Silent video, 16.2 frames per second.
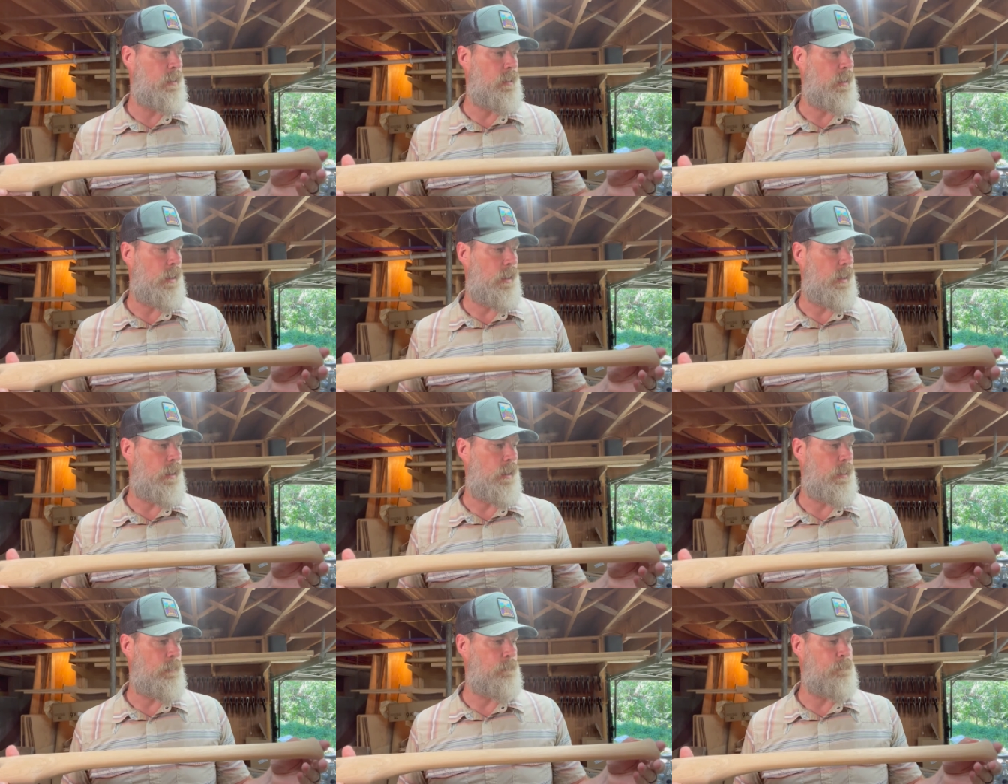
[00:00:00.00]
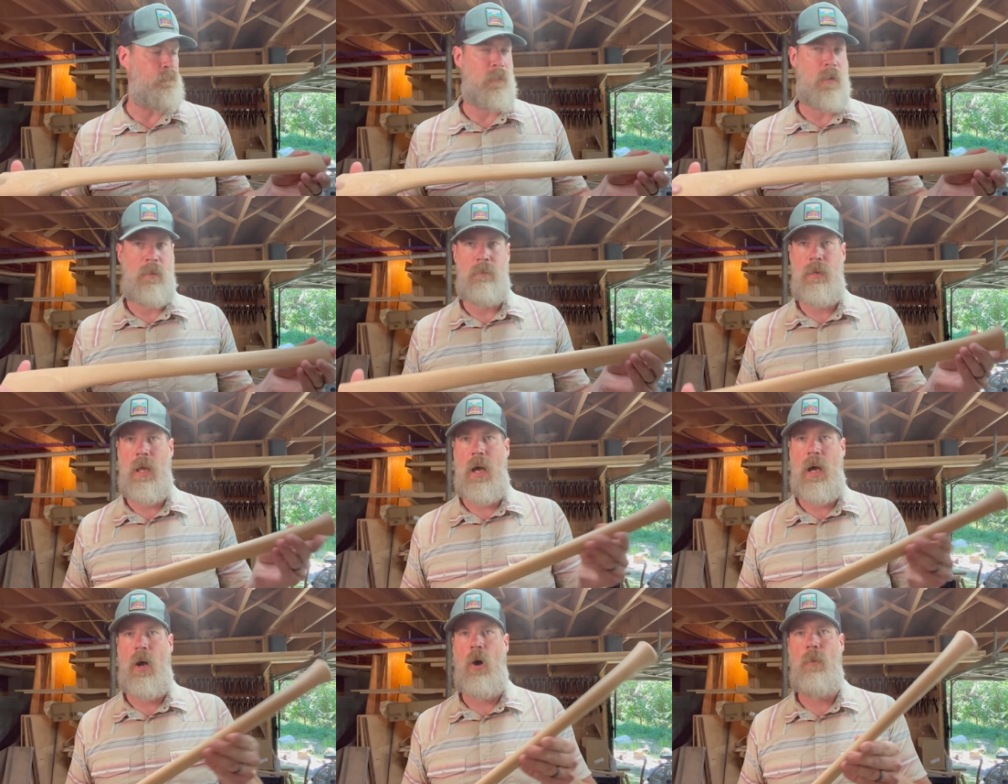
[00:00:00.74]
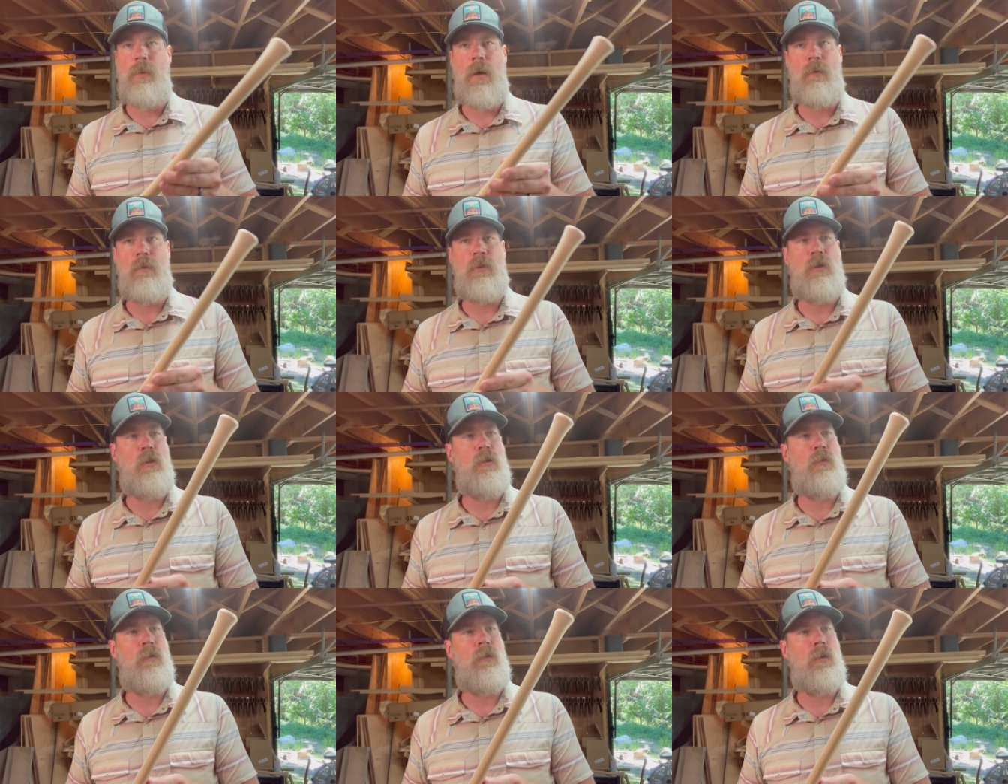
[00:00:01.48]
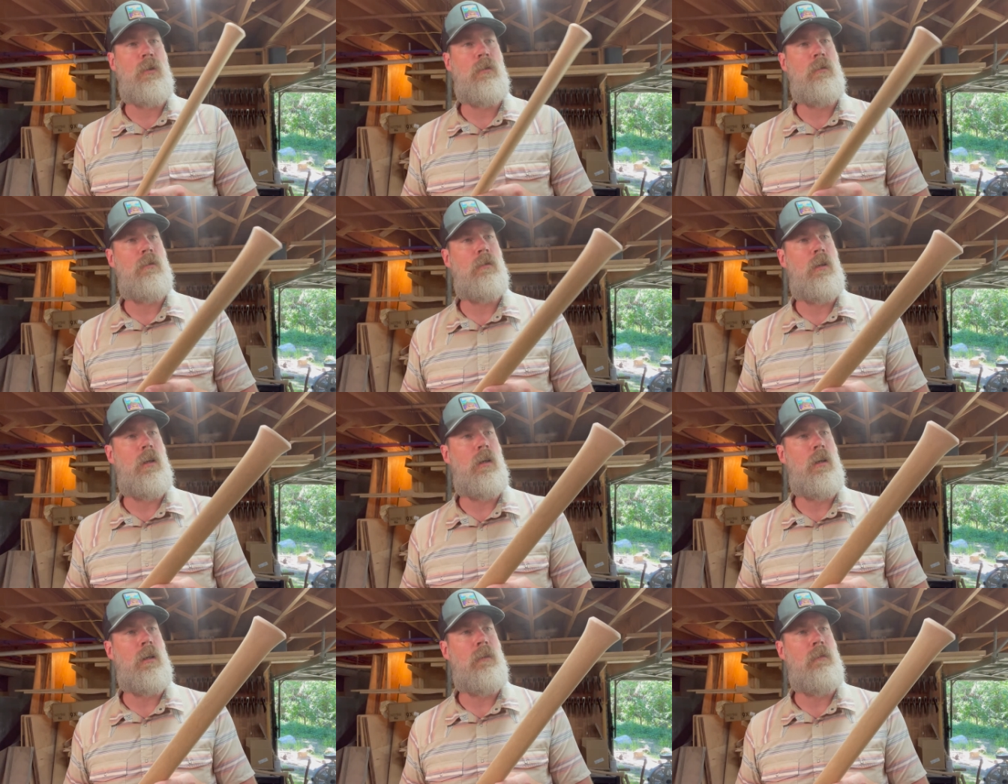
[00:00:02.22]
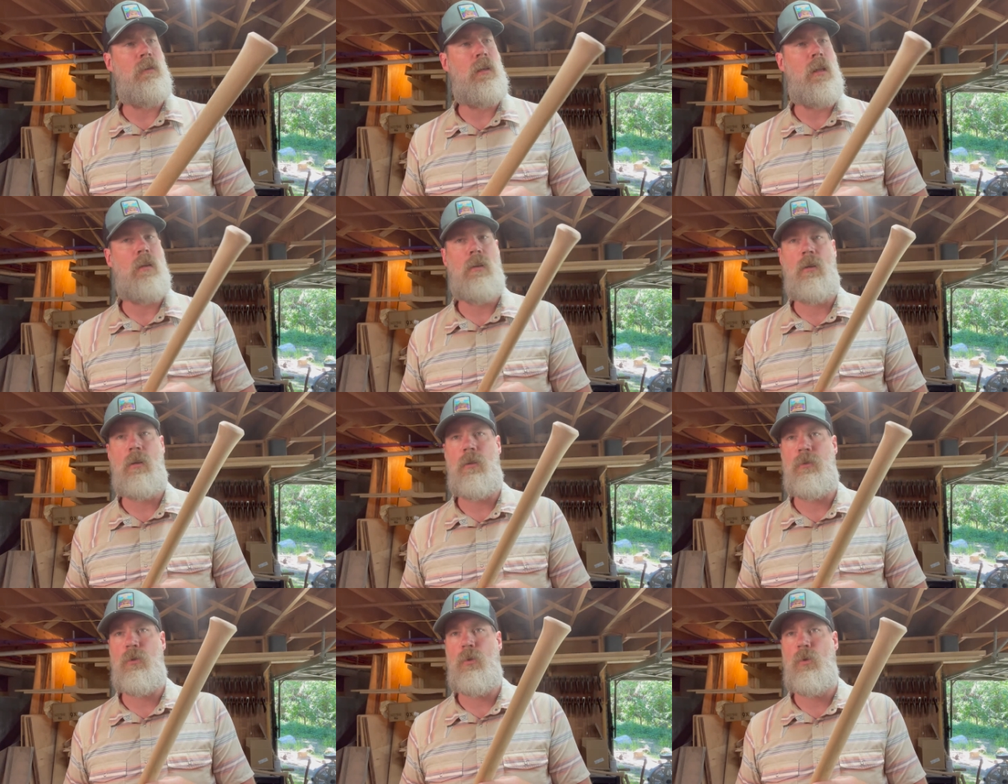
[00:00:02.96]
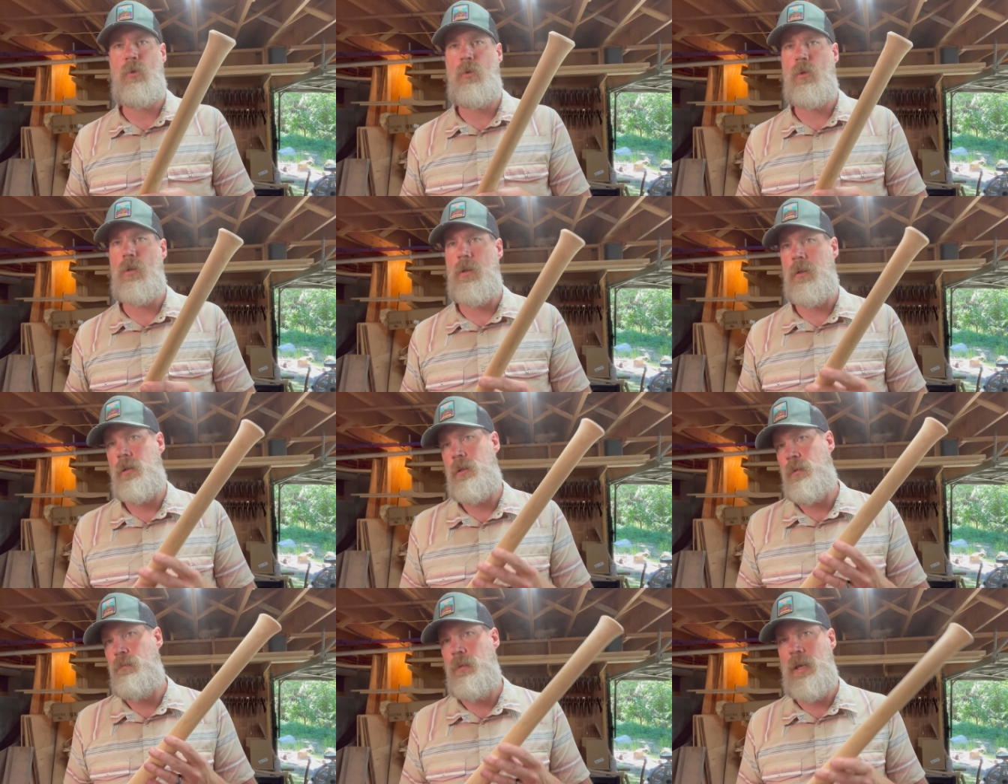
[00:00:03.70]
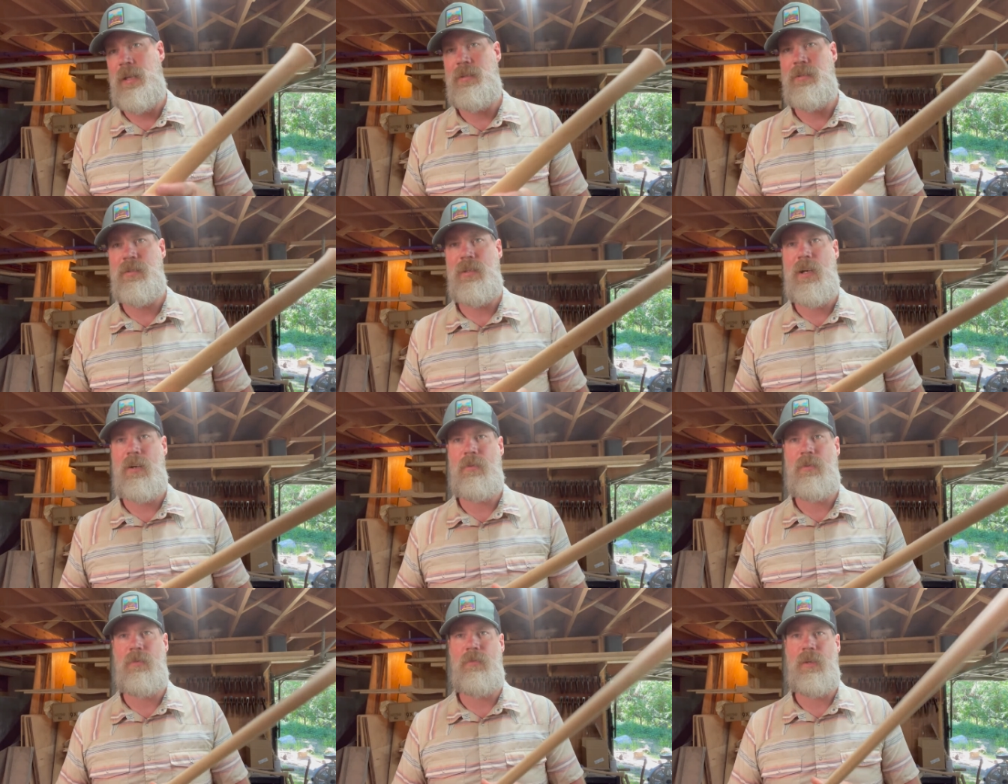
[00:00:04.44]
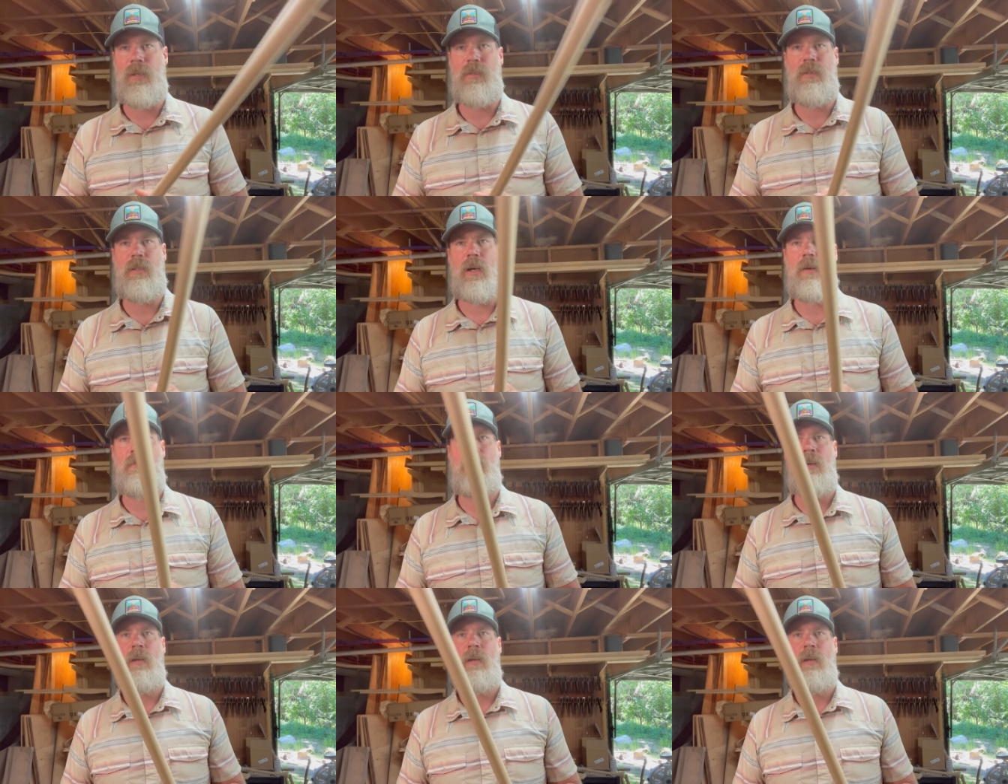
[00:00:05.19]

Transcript: Um, but yeah, I hope that was useful. Uh, give you another little tool to, to mend stuff, to fix stuff.